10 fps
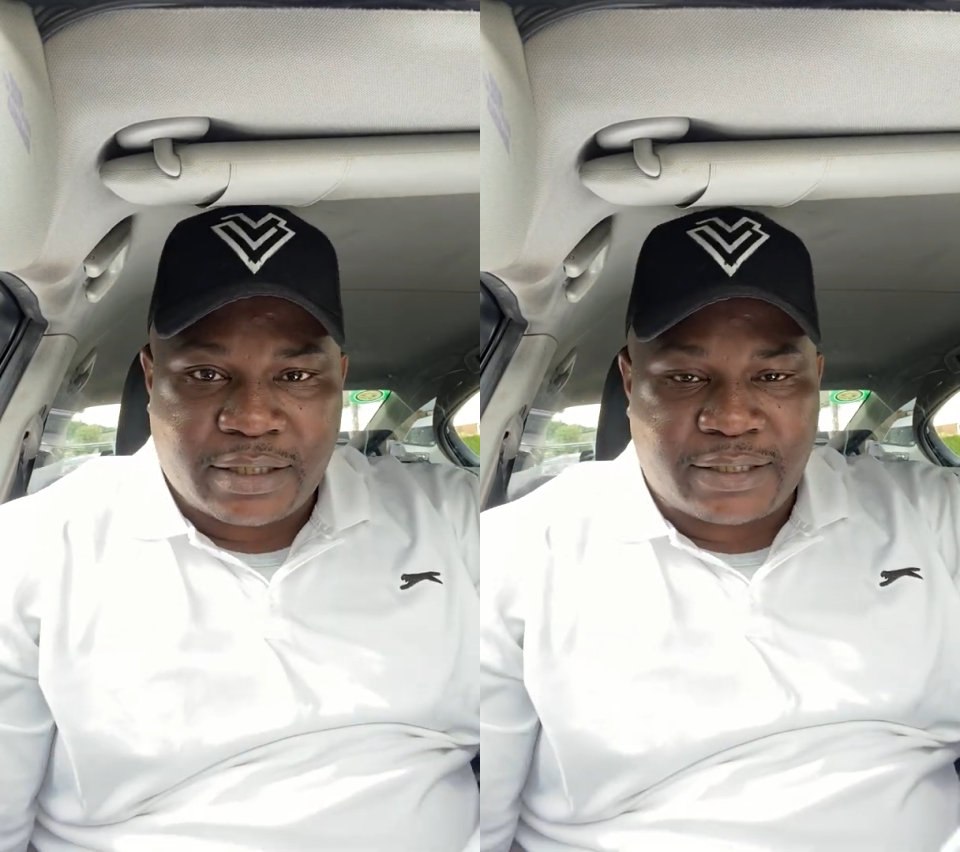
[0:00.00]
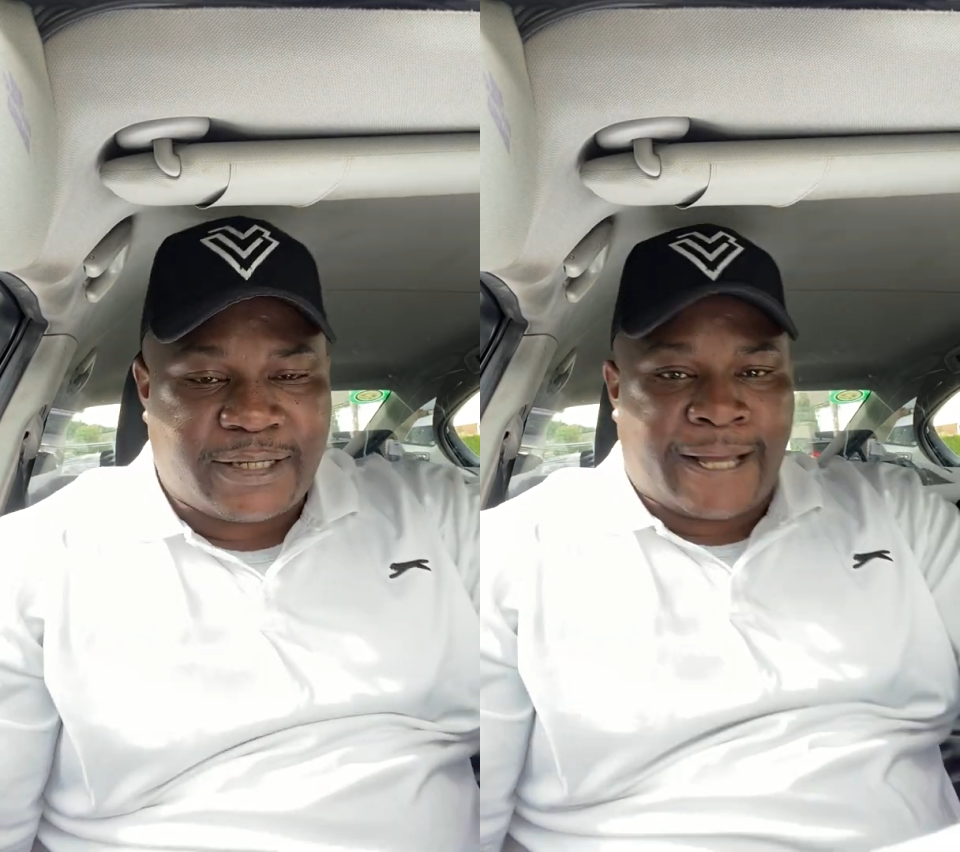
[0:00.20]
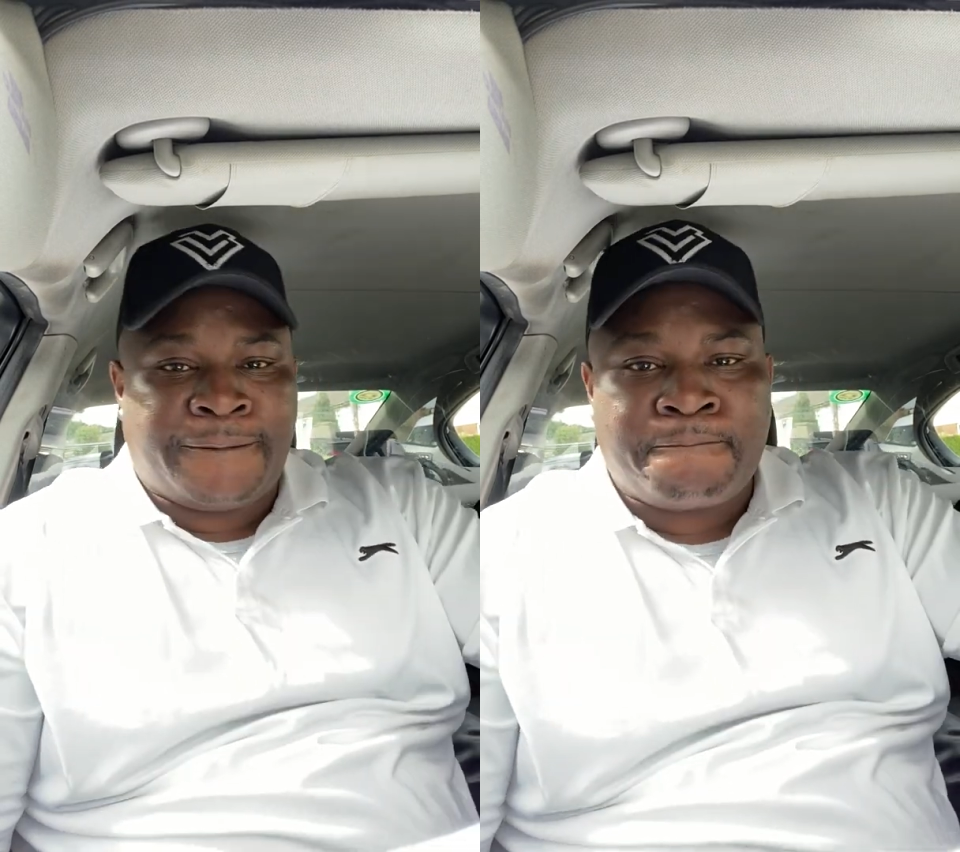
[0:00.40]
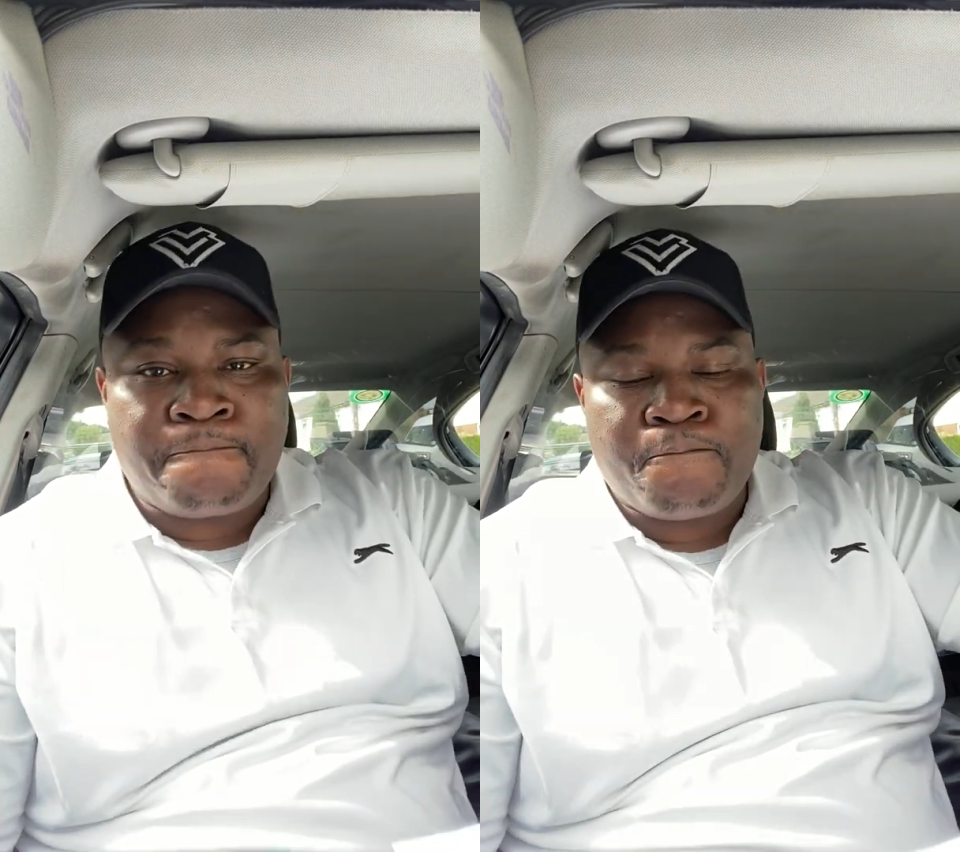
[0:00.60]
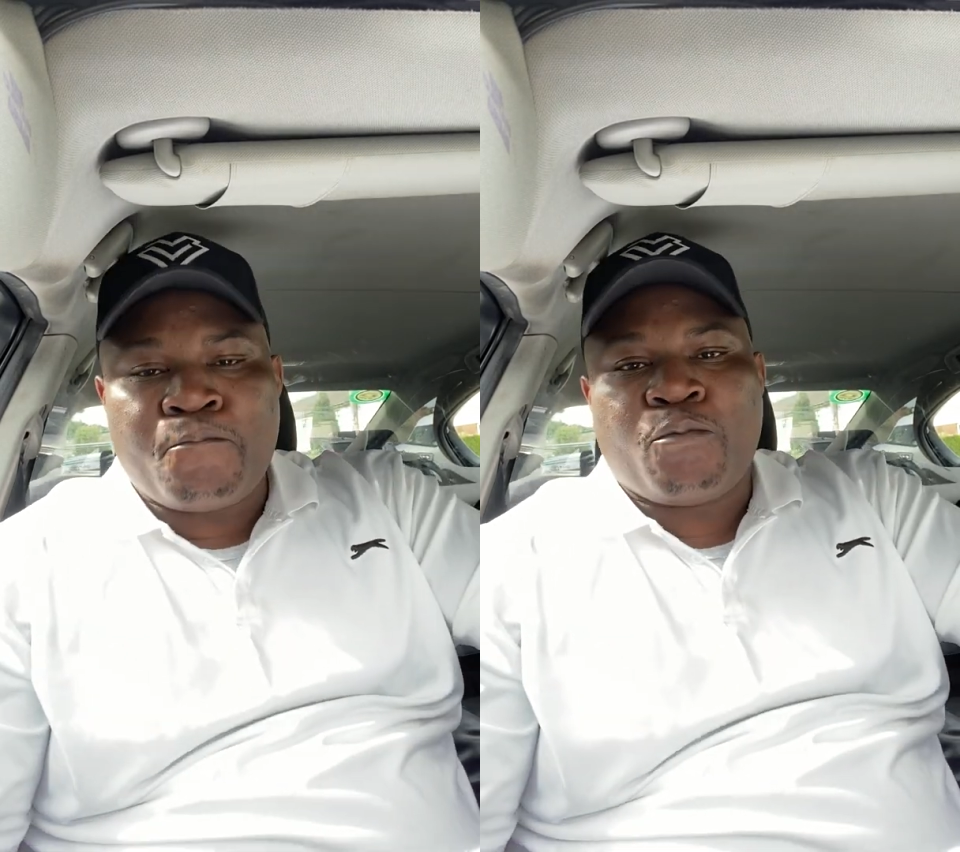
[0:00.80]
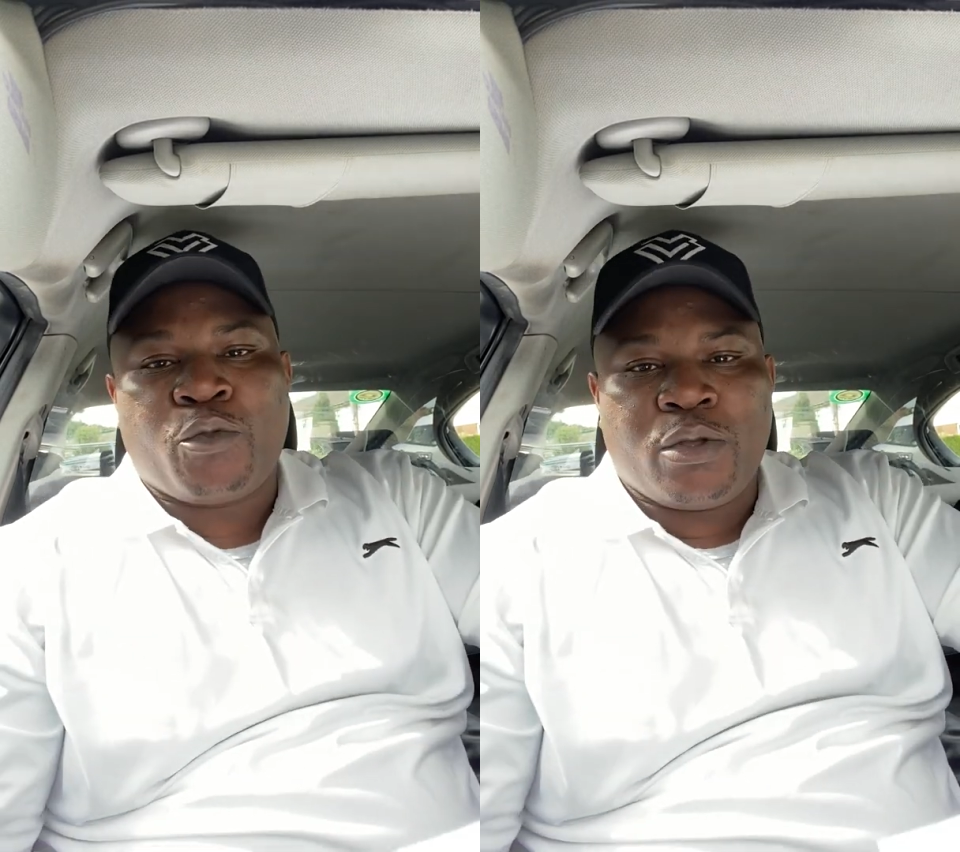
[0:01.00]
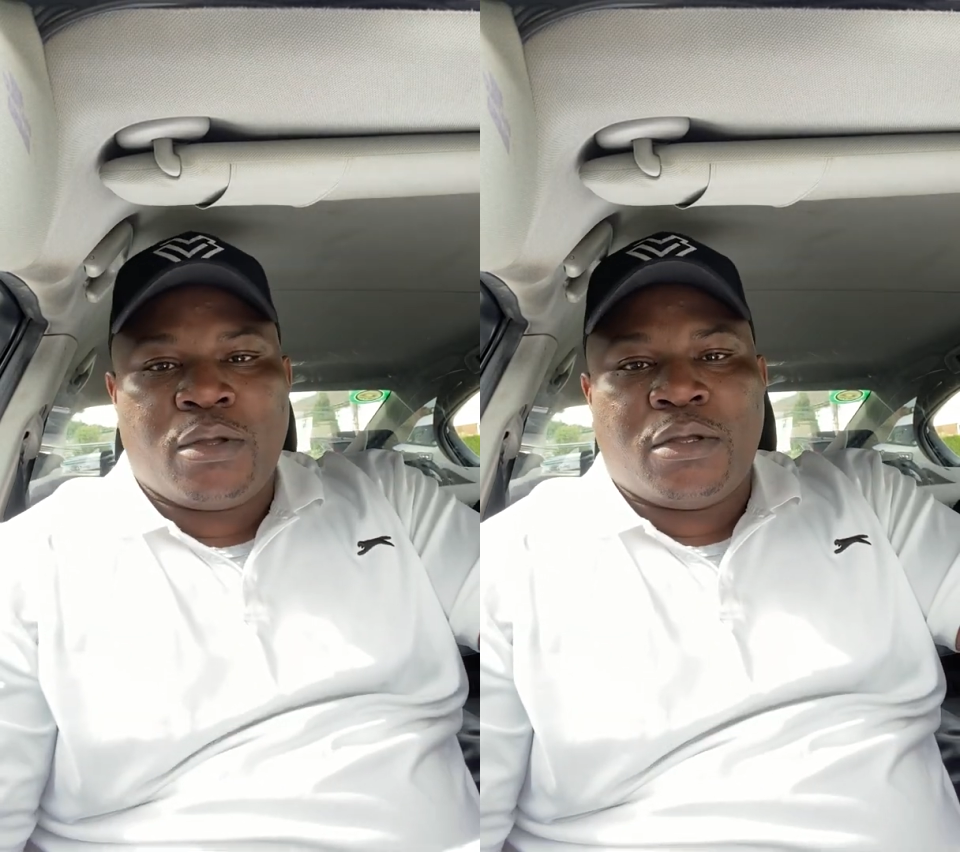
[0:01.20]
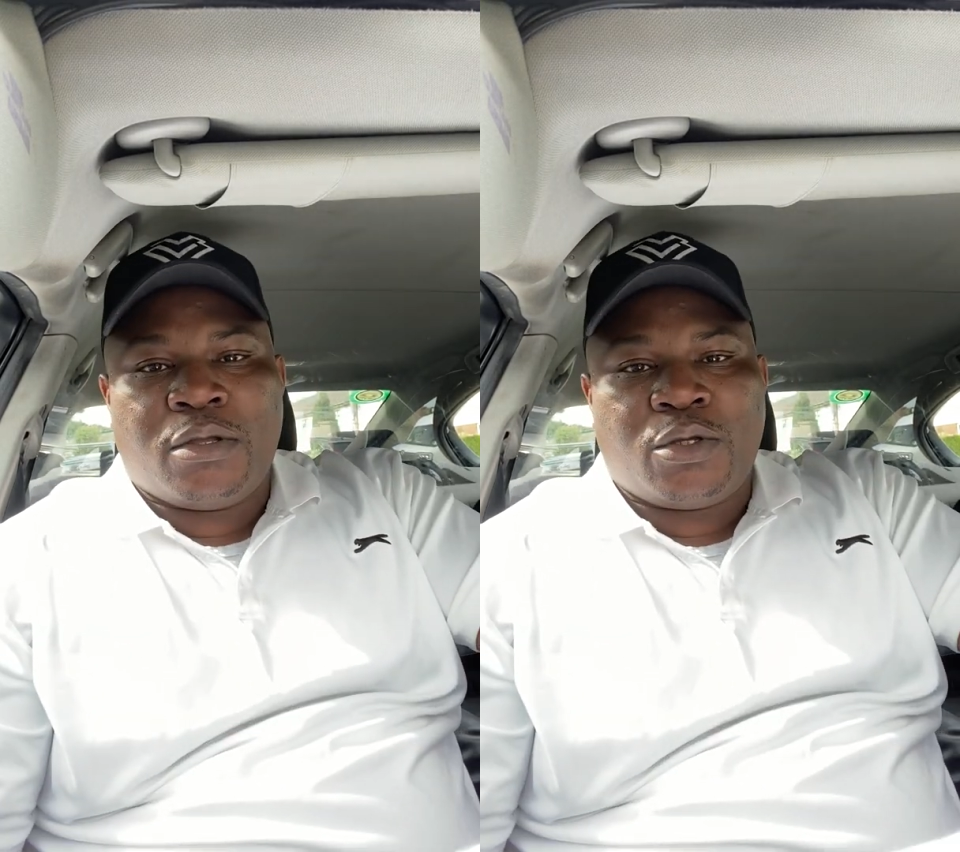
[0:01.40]
he said,
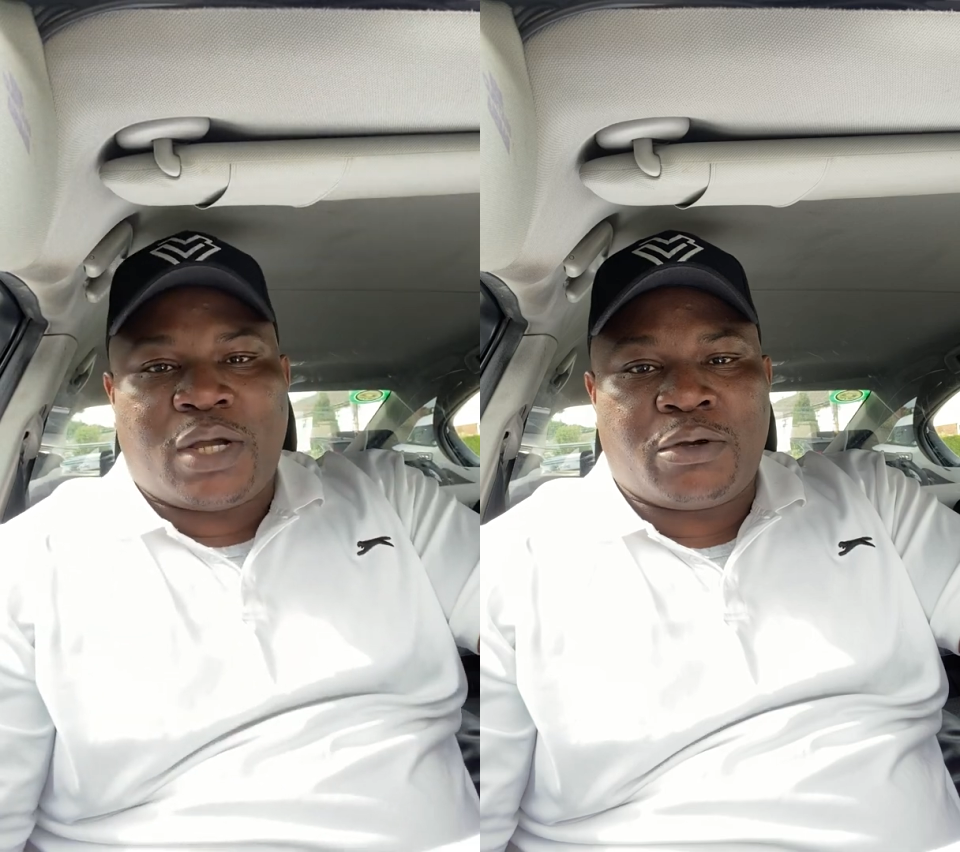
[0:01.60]
you